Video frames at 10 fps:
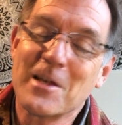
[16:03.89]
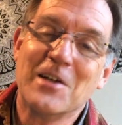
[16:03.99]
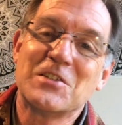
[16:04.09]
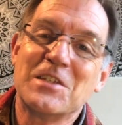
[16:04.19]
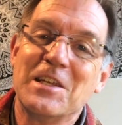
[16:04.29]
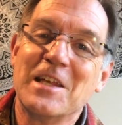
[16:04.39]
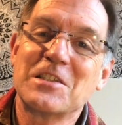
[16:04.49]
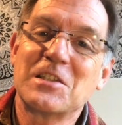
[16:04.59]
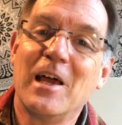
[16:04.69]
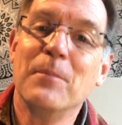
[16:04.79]
I'll see you
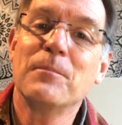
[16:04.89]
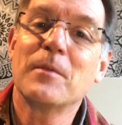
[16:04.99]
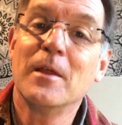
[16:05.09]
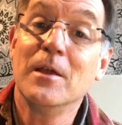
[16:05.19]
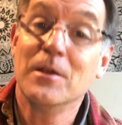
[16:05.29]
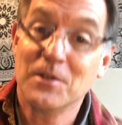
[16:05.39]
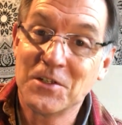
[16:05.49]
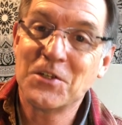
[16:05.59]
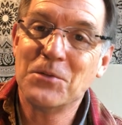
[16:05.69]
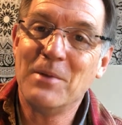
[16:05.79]
next time.
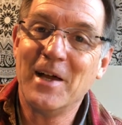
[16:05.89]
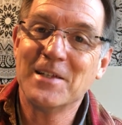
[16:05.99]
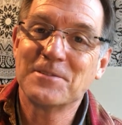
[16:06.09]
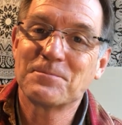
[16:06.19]
Goodbye.